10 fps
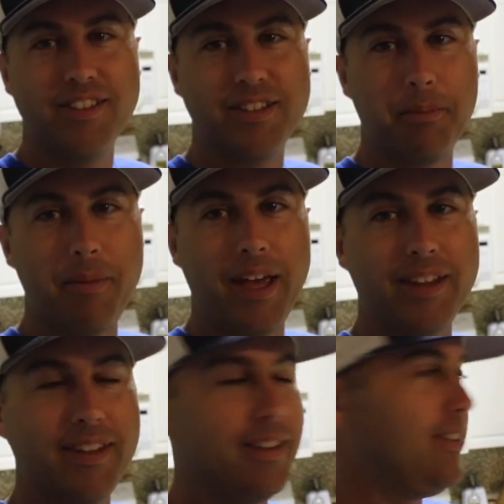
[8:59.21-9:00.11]

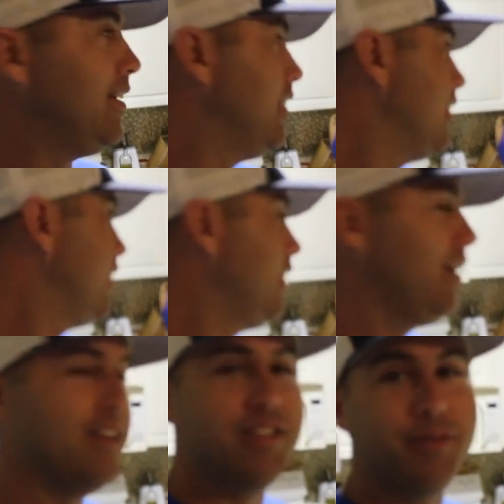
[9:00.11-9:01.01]
Samantha's
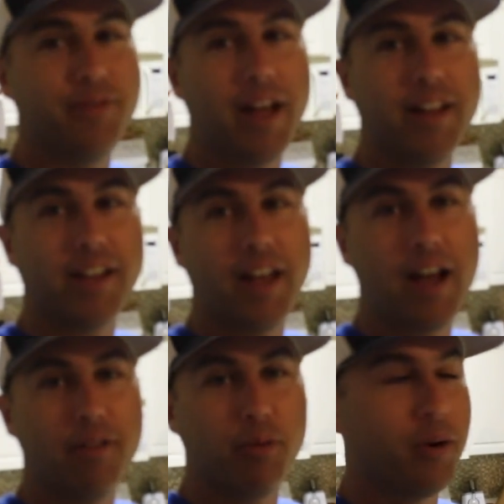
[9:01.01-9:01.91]
here. She finally got off